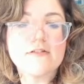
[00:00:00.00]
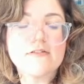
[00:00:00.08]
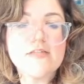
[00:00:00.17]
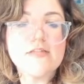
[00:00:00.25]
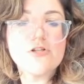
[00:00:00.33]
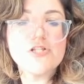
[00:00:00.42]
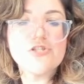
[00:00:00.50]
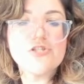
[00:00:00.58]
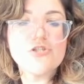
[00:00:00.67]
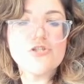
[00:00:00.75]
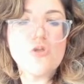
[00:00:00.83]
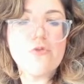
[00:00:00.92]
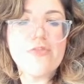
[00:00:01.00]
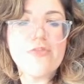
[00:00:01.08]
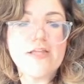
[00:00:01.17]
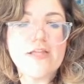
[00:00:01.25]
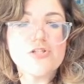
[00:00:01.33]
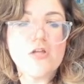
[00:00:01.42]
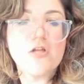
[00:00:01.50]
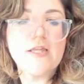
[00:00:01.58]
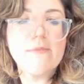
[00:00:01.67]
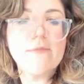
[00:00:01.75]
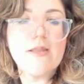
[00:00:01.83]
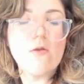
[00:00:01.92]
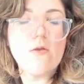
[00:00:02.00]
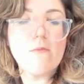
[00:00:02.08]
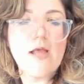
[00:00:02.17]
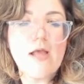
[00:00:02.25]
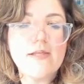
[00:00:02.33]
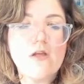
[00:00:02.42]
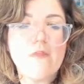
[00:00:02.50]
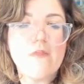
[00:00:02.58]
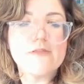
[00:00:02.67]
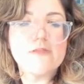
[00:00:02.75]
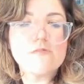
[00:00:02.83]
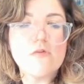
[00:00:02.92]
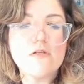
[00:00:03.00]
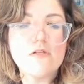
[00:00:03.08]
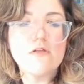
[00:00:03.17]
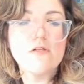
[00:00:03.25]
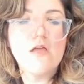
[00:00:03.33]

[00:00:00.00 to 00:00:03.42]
they're just so thick and chunky, but I don't mind it on this one.